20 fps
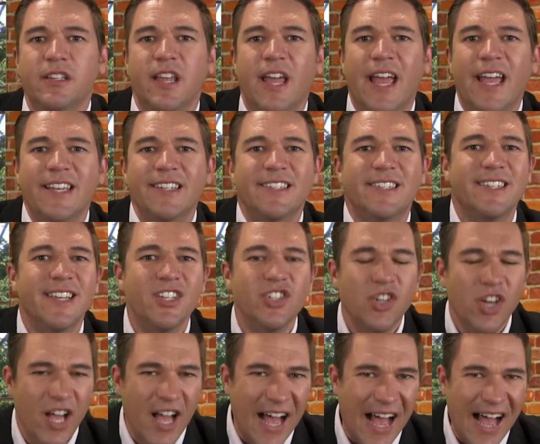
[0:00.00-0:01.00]
has such
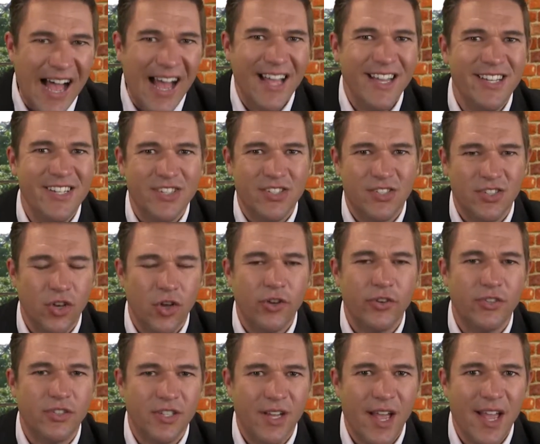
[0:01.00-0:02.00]
a high
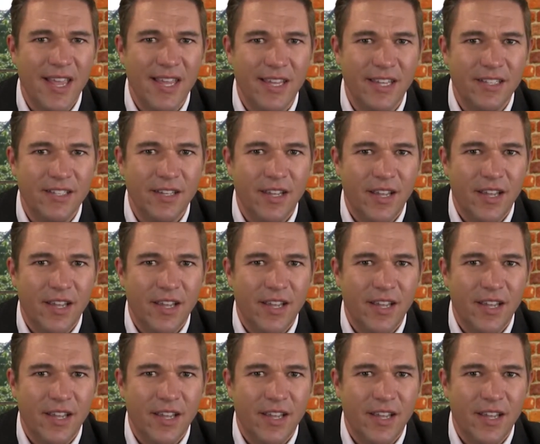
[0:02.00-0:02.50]
salt diet,